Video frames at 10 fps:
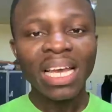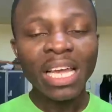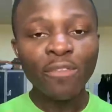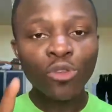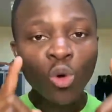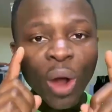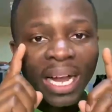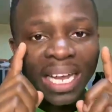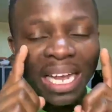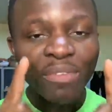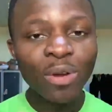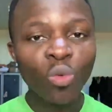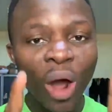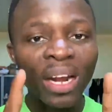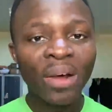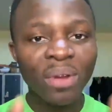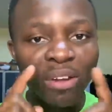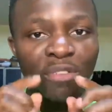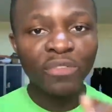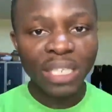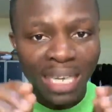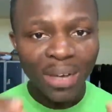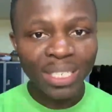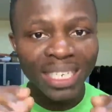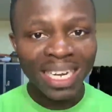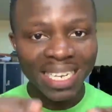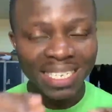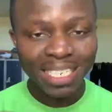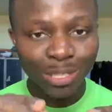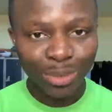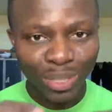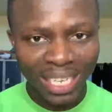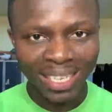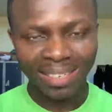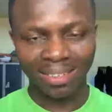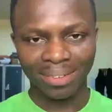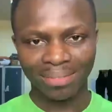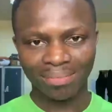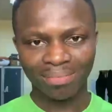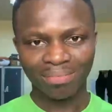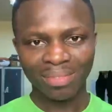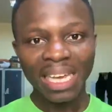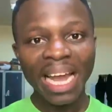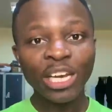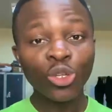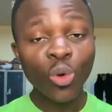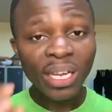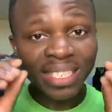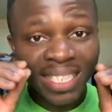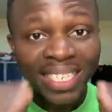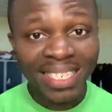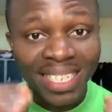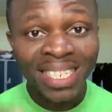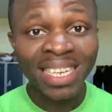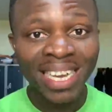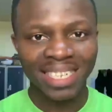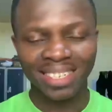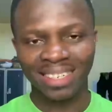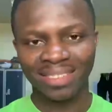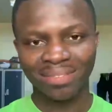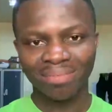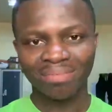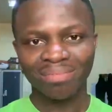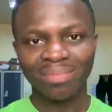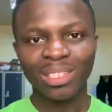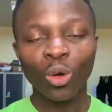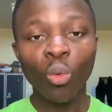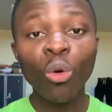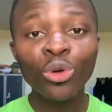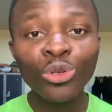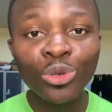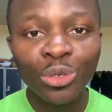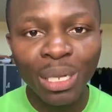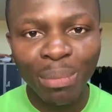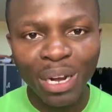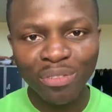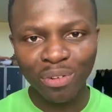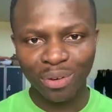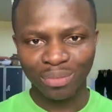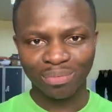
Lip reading: If you were given 150,000 Ghana cedis today and you are 60 years, what would you use the money for?